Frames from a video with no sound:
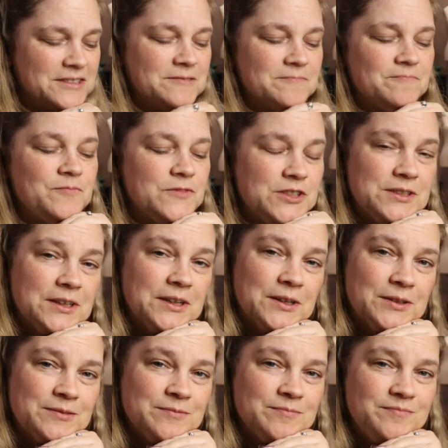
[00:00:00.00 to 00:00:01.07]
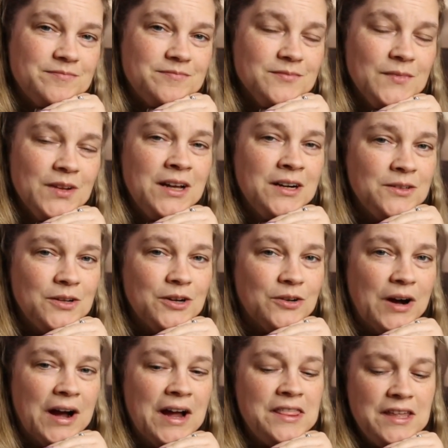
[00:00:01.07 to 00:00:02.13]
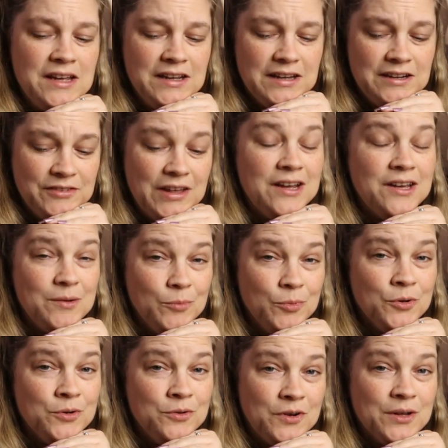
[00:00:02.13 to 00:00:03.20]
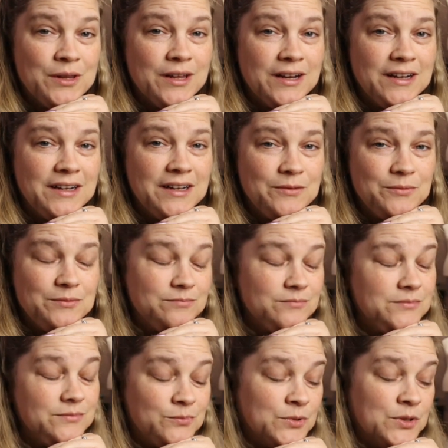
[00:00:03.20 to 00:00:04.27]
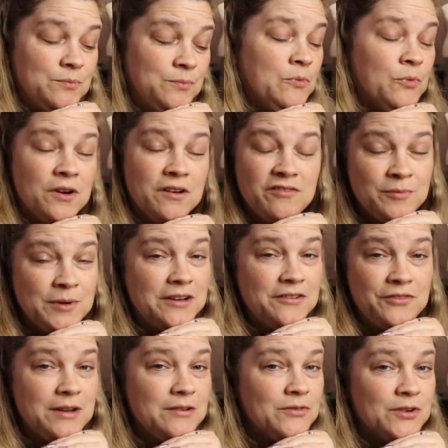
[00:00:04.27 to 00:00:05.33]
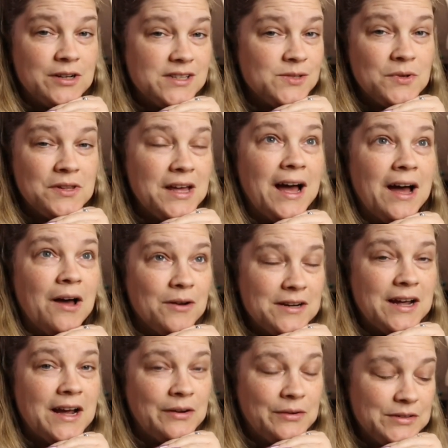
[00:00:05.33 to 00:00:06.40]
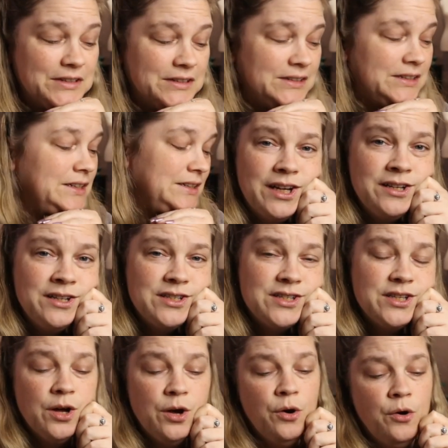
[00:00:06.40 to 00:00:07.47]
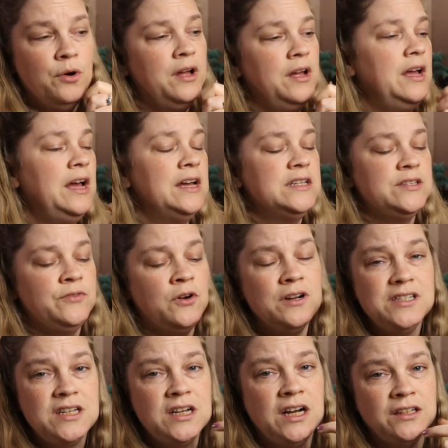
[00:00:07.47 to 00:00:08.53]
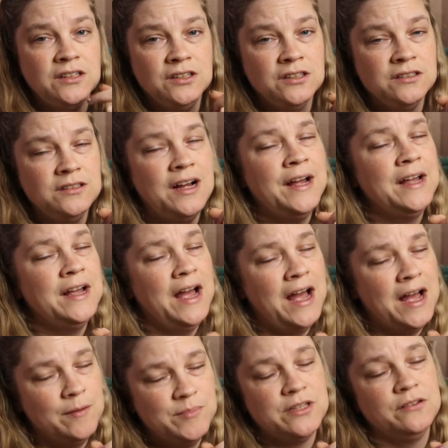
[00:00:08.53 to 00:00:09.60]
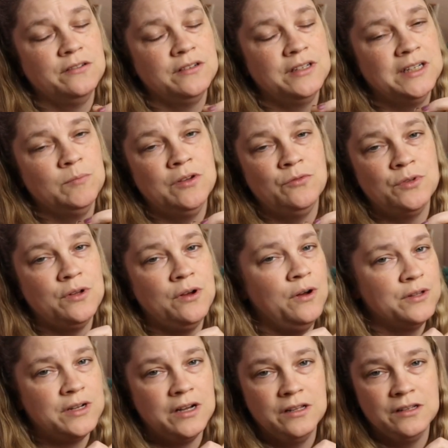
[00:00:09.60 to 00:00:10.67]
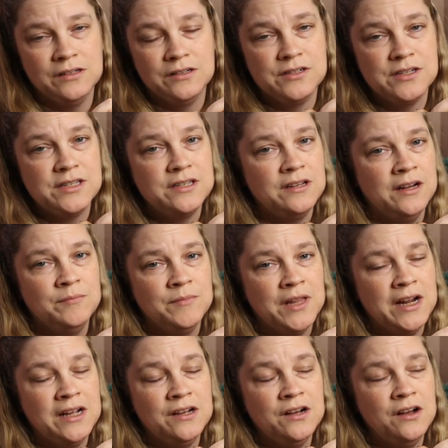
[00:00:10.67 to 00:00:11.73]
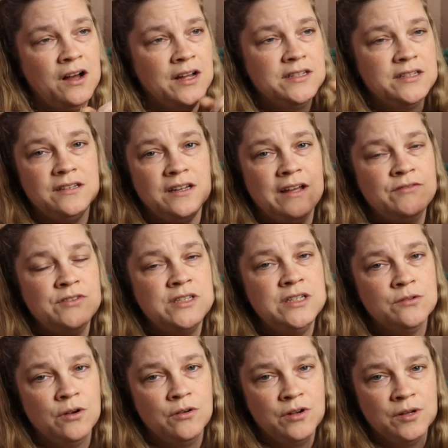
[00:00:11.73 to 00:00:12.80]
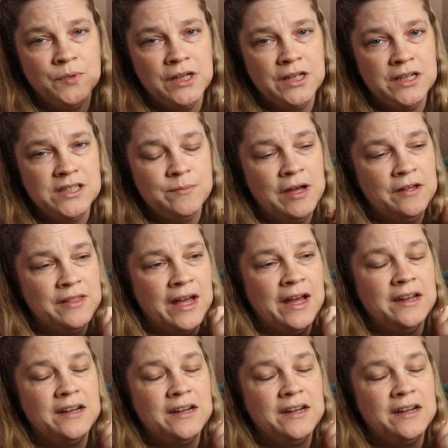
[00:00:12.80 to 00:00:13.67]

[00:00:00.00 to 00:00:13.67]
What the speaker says: So I don't know. I think if they could improve on that, it would be one of my favorites without a doubt. So as far as color, I absolutely am in love with all the colors that I got. Have zero complaints about that.